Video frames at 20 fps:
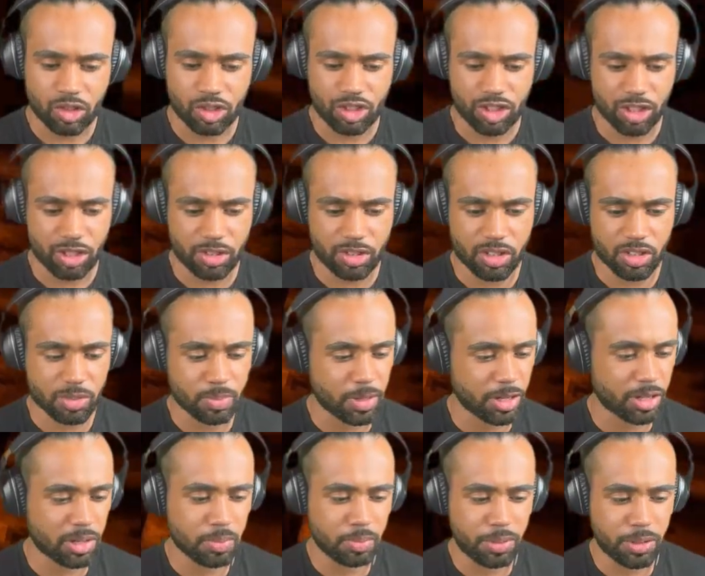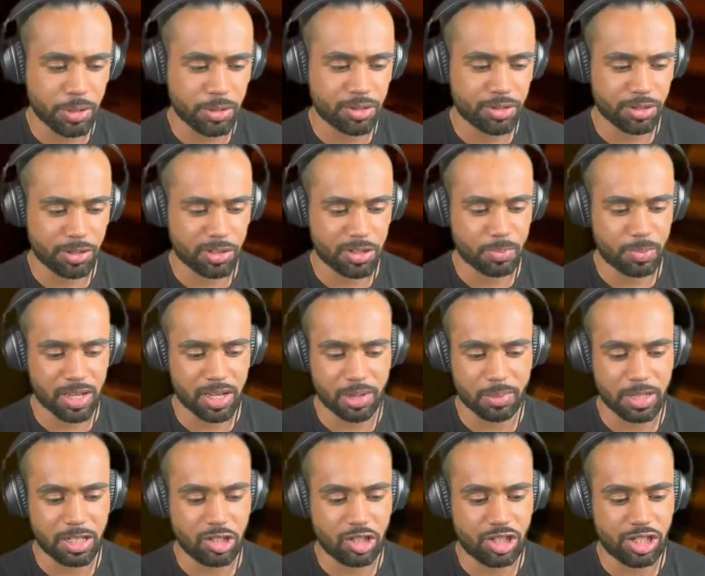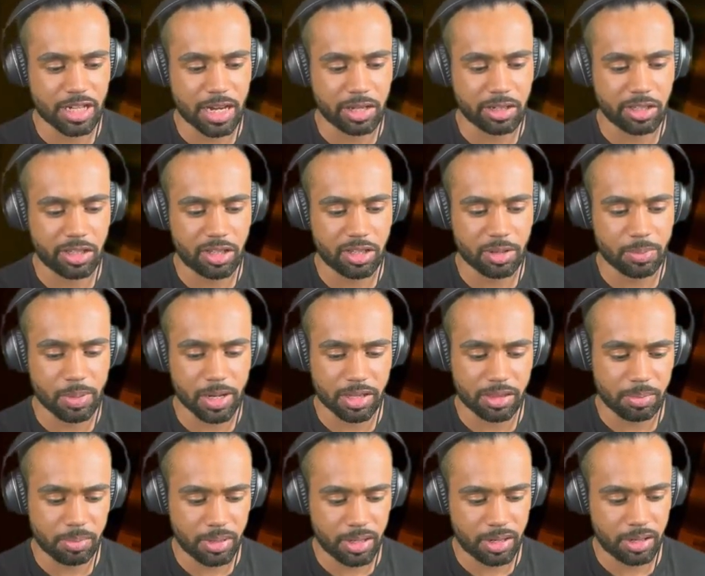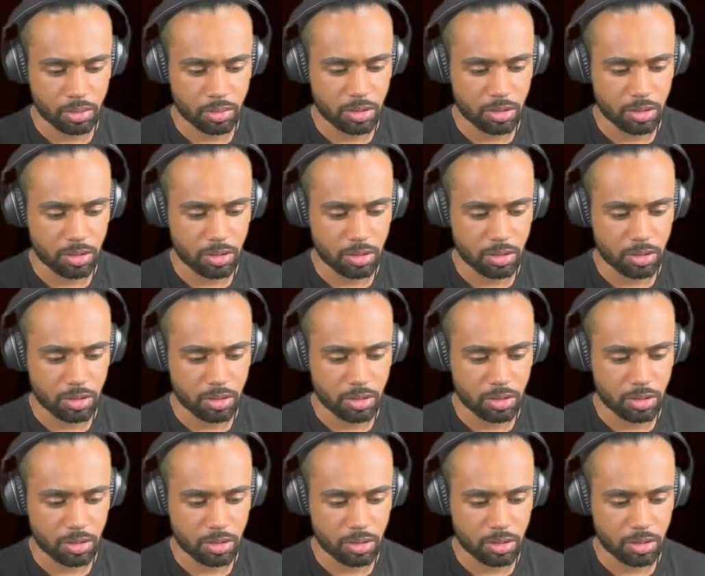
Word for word: Jesus, my computer is becoming jankier by the minute.